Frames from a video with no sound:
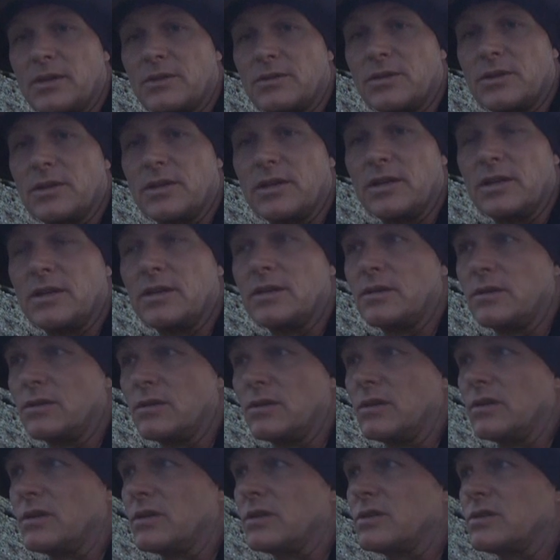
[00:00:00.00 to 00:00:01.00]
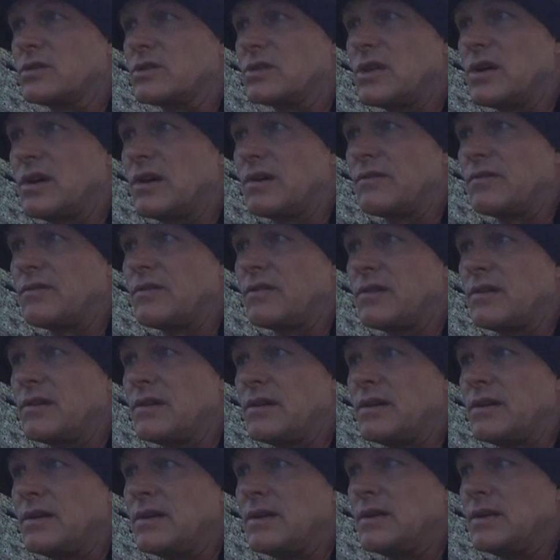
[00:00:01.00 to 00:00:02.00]
country, good looking stuff.
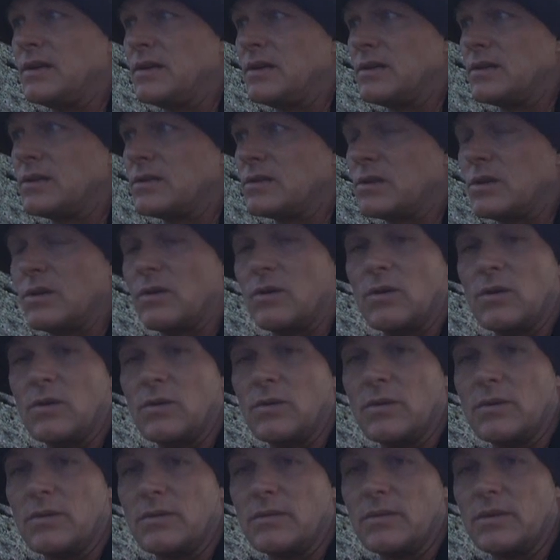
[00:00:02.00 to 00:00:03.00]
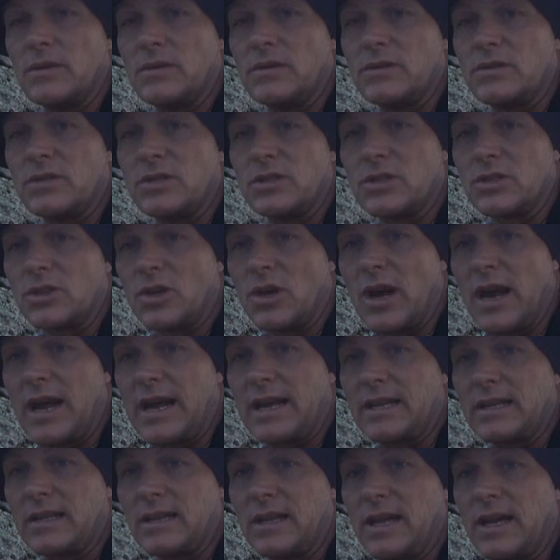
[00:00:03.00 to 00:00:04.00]
So it's just
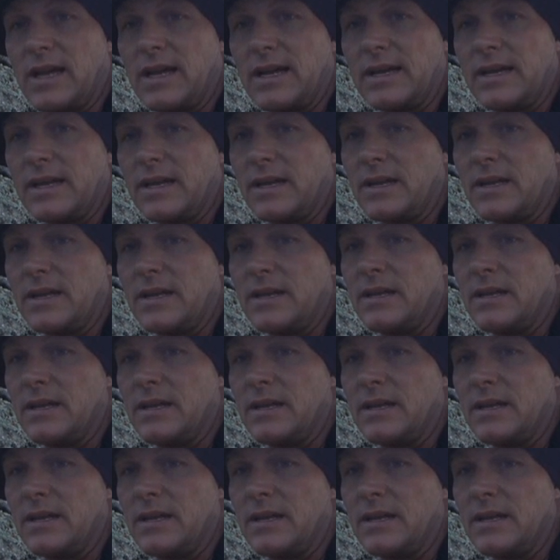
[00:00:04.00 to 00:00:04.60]
cracking light.